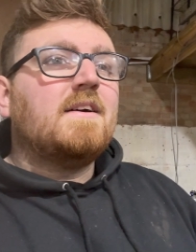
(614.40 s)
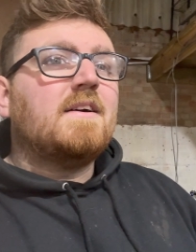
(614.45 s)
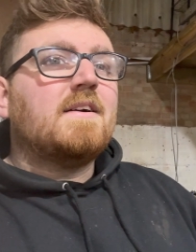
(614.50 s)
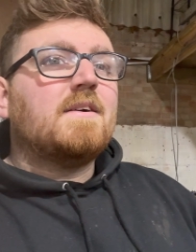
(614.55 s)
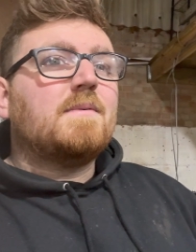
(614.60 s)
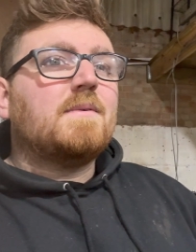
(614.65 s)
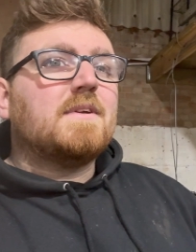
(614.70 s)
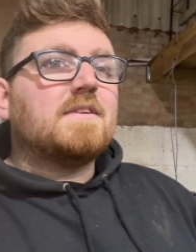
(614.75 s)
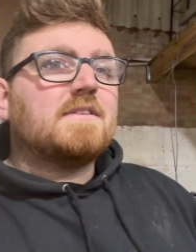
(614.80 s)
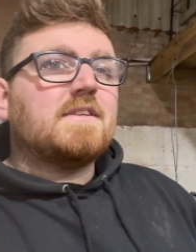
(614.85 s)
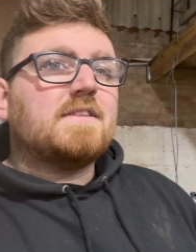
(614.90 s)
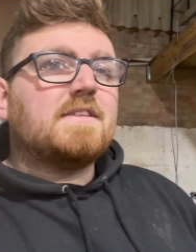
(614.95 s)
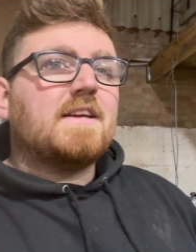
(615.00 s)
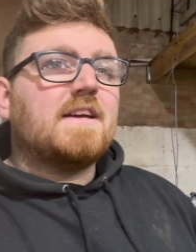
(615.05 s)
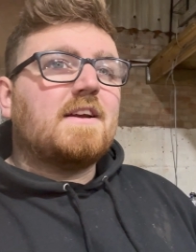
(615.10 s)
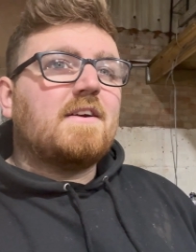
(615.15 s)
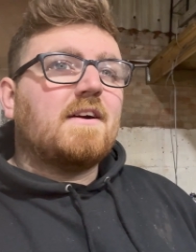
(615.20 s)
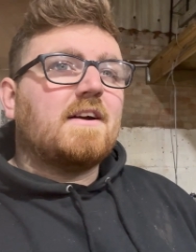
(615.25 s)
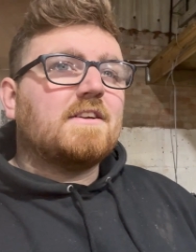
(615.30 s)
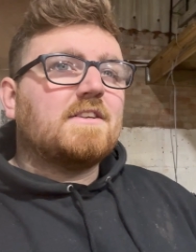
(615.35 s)
once I did
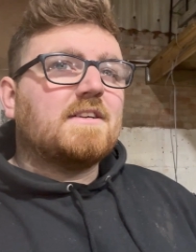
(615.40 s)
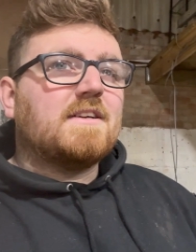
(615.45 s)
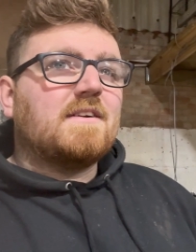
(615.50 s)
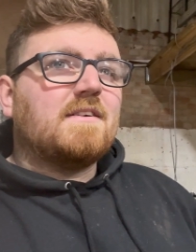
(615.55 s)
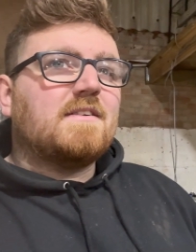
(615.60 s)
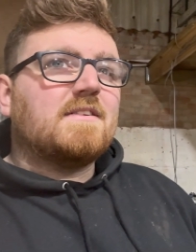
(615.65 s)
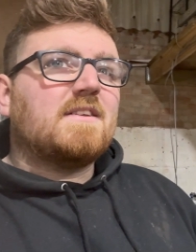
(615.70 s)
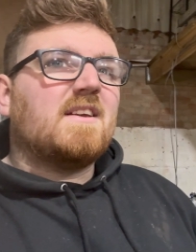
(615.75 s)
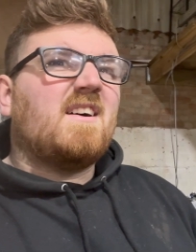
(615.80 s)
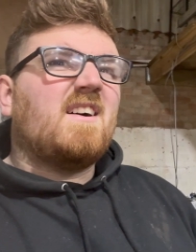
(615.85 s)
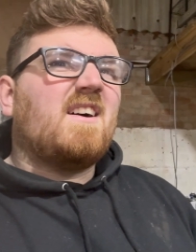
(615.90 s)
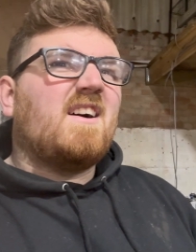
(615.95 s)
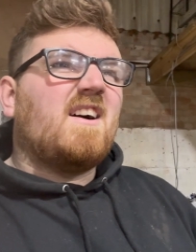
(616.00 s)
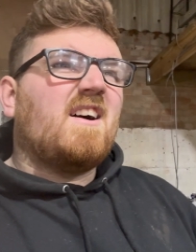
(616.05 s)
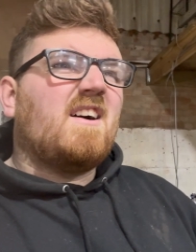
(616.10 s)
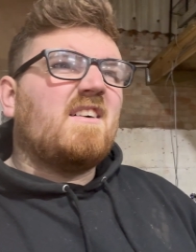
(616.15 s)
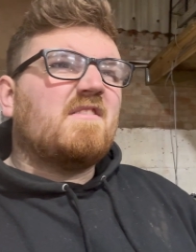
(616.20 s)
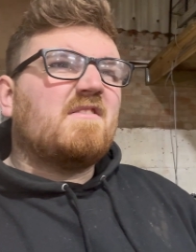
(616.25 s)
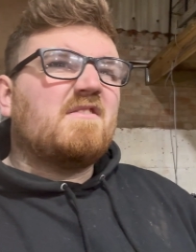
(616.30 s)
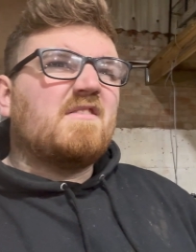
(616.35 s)
crash it, I was like,
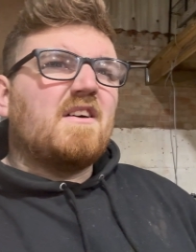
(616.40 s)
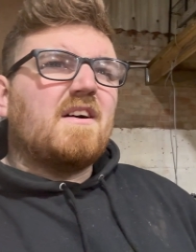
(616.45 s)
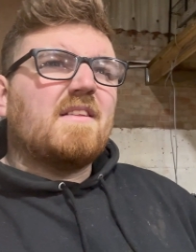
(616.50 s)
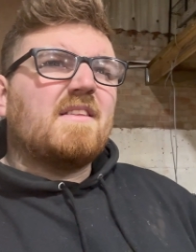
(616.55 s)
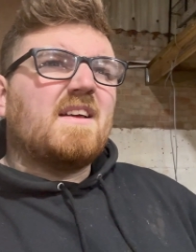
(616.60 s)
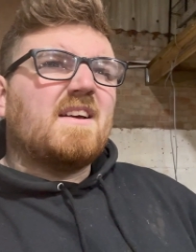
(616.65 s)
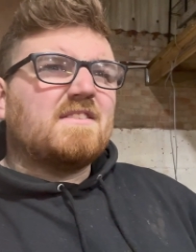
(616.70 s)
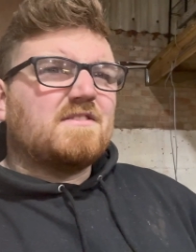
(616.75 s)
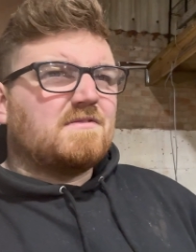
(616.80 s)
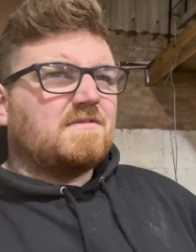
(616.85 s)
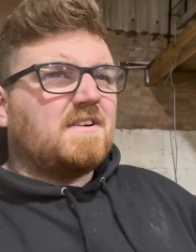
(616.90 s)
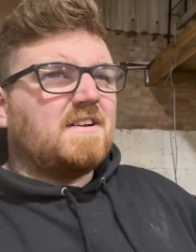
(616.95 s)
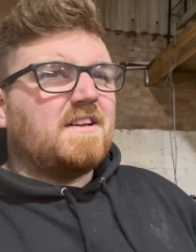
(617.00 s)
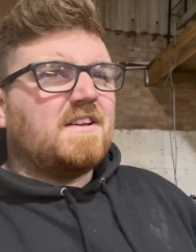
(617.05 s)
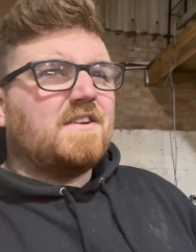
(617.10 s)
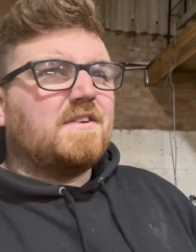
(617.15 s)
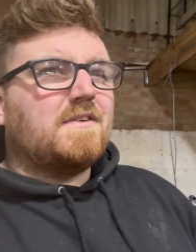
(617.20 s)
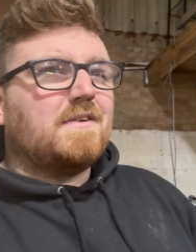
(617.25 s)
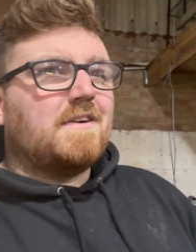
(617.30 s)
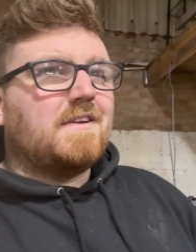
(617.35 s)
oh fuck, that's really
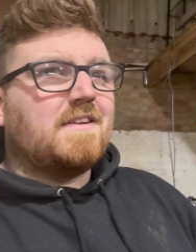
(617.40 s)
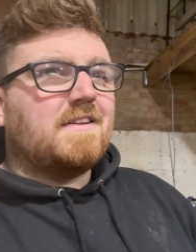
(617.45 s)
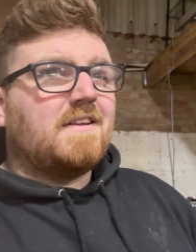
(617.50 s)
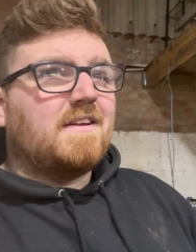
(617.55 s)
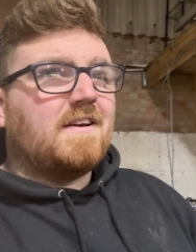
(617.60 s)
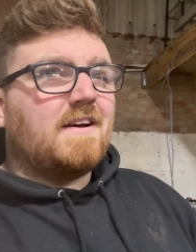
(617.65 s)
annoying.